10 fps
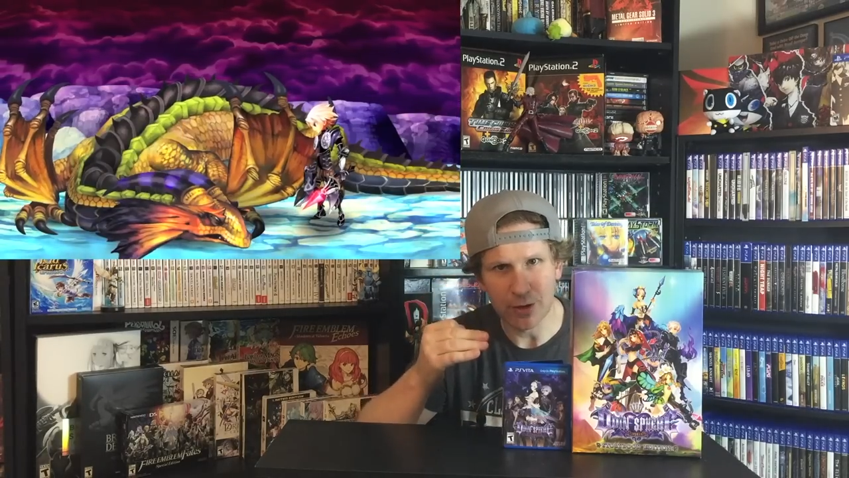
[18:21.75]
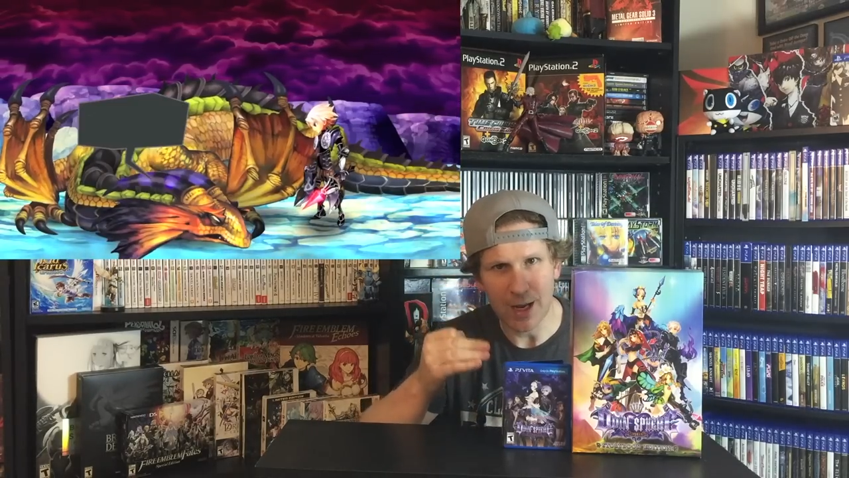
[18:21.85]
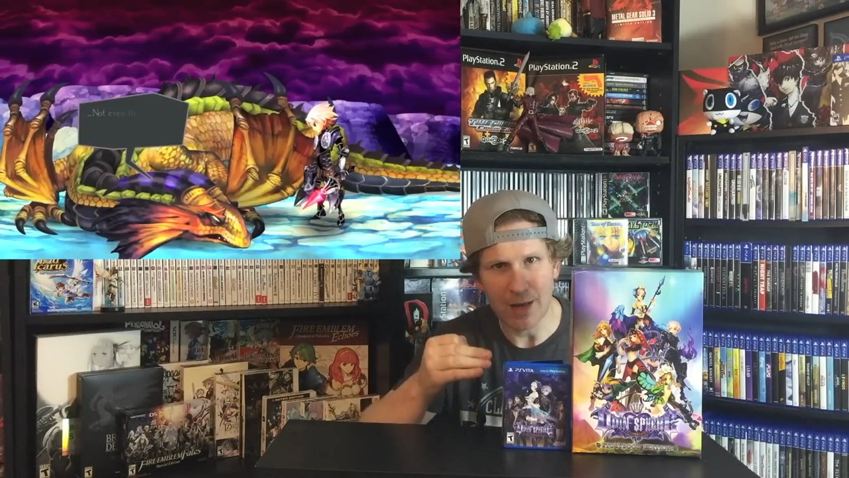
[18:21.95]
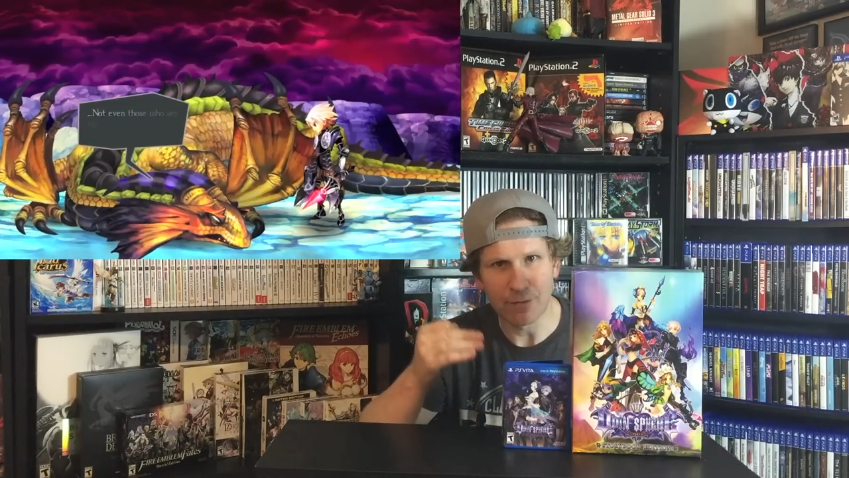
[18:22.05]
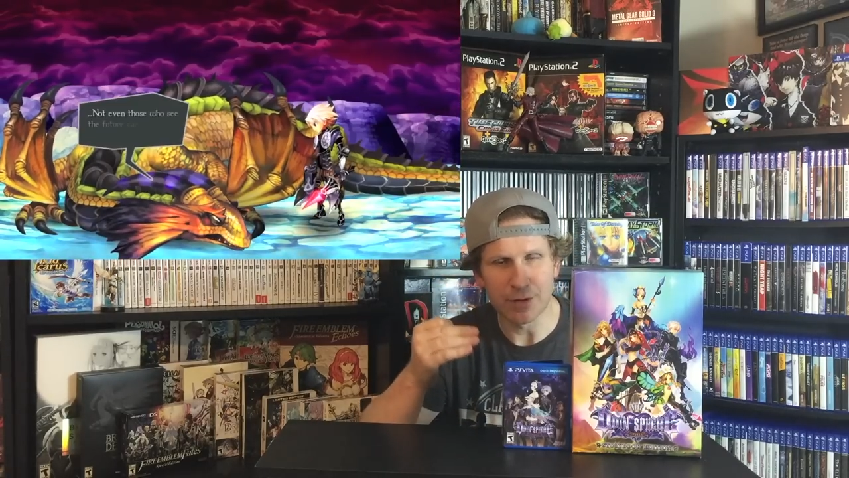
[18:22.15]

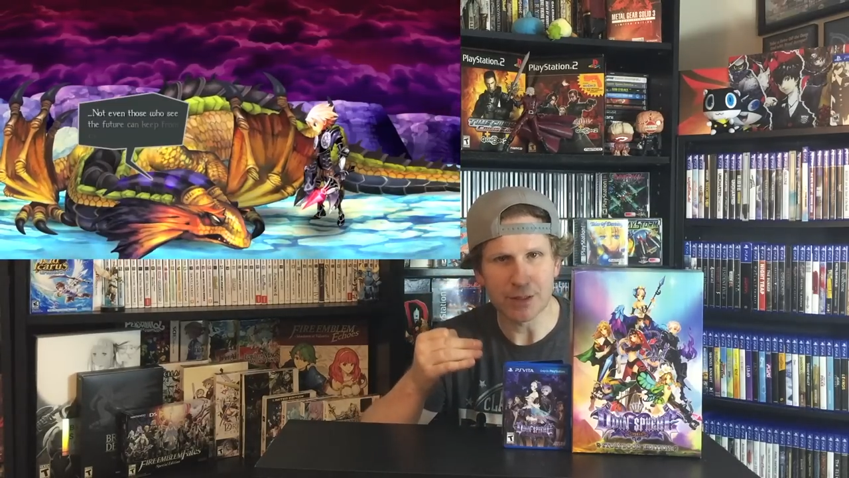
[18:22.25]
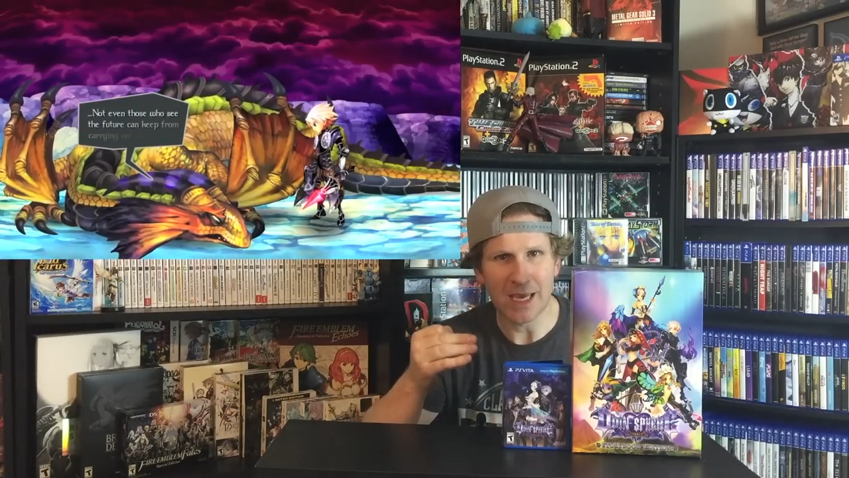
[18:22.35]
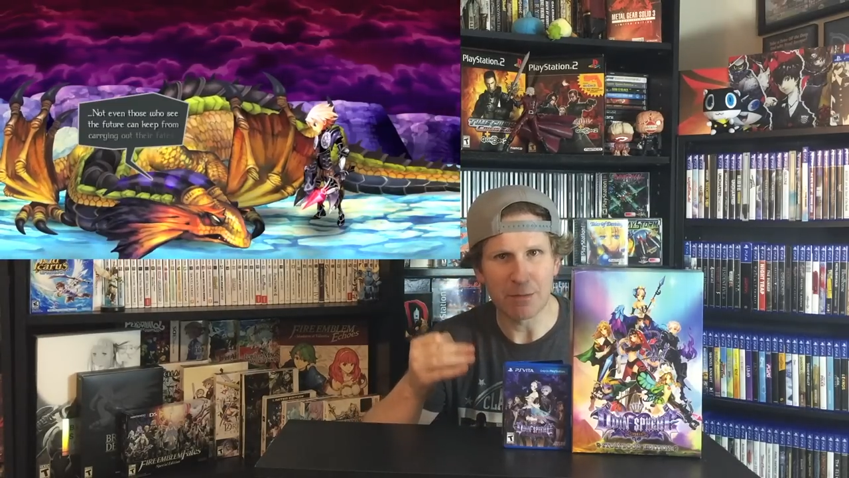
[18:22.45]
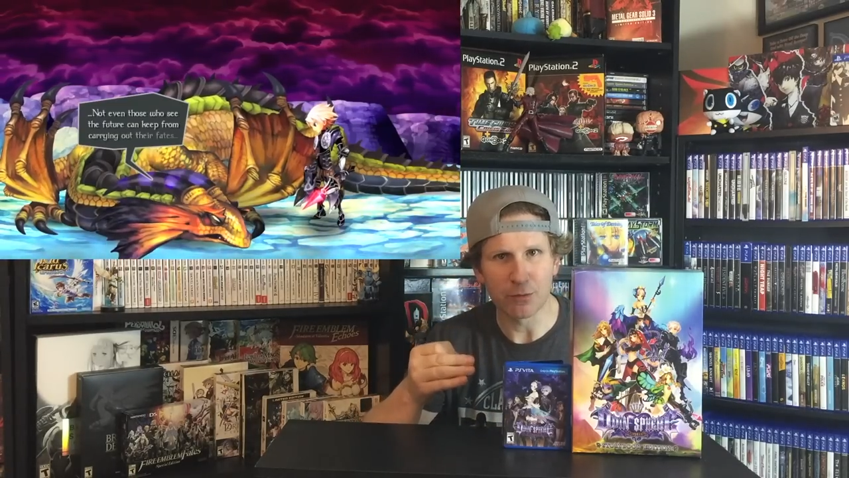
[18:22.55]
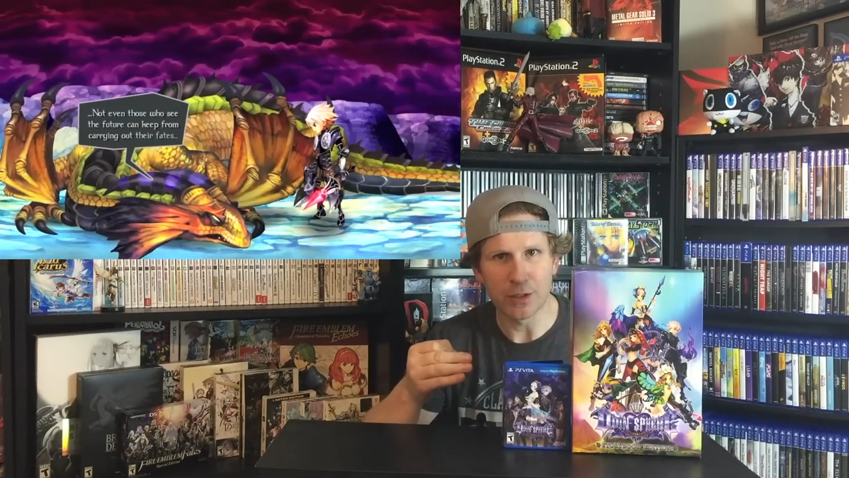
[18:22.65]
had for this
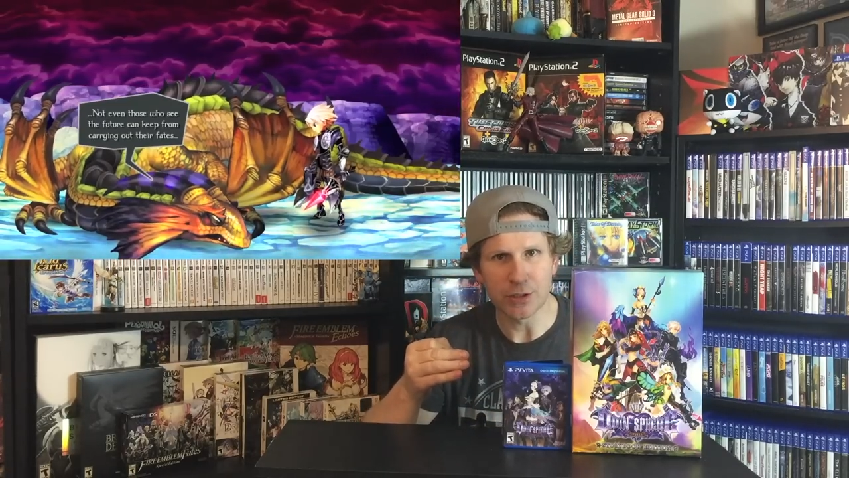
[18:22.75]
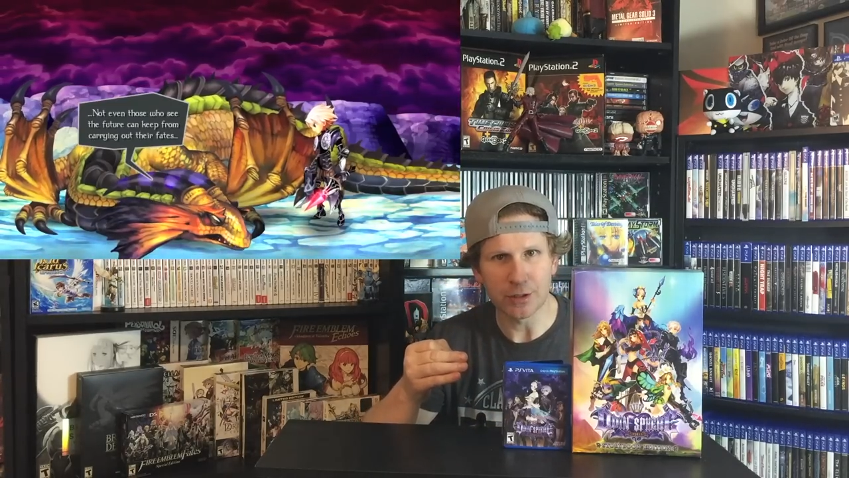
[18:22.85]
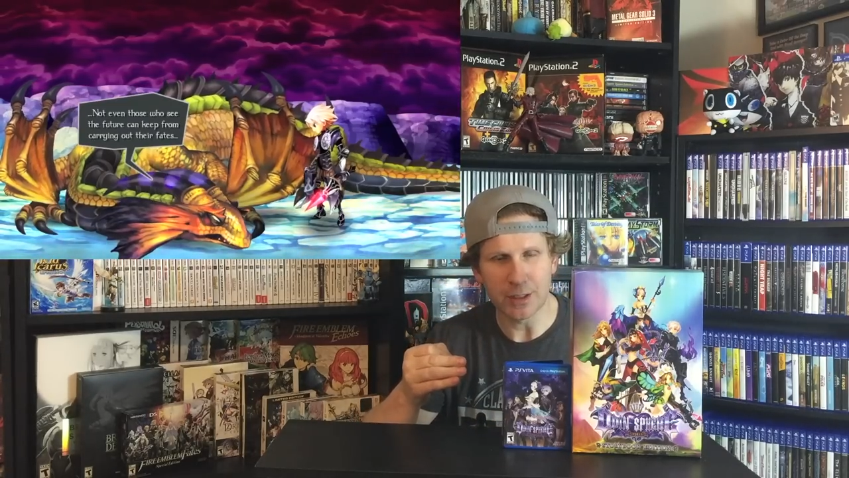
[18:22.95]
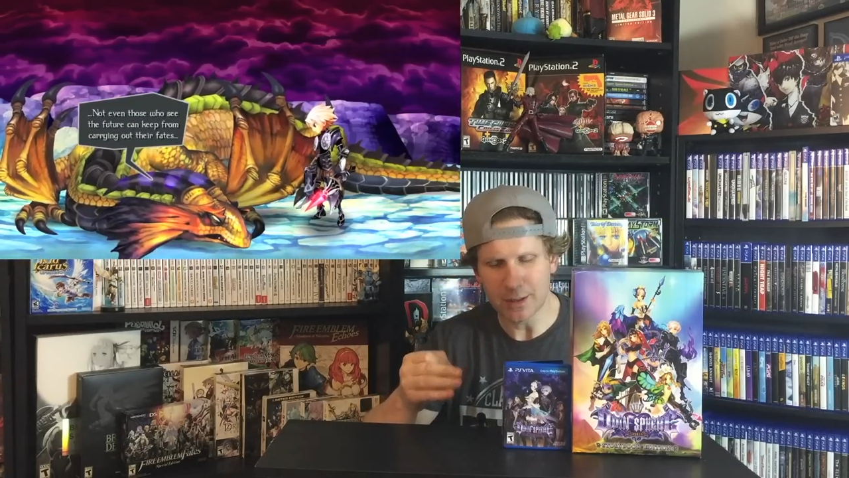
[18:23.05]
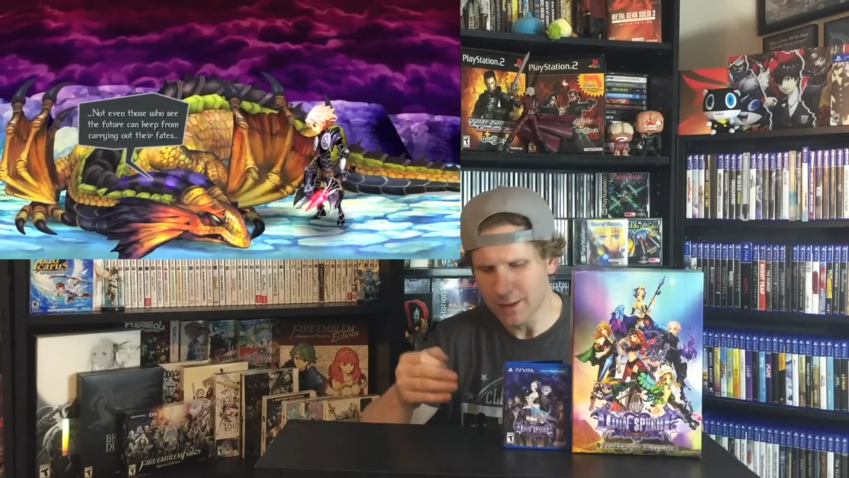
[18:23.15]
game
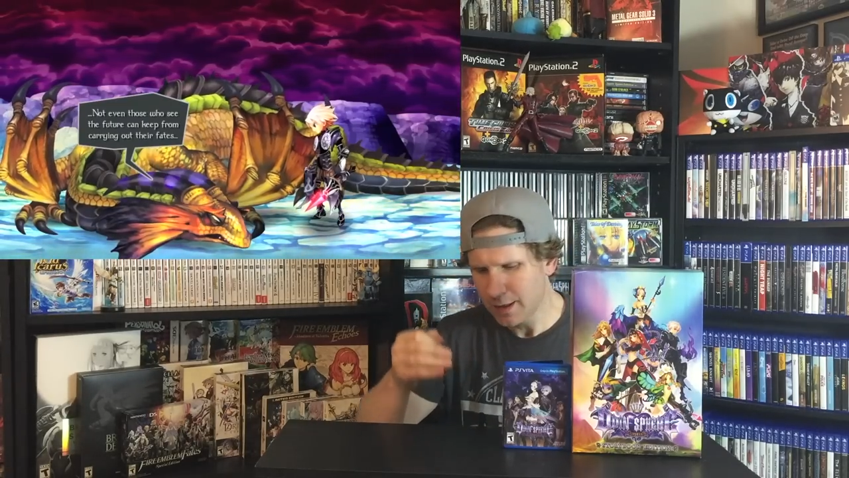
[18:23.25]
originally.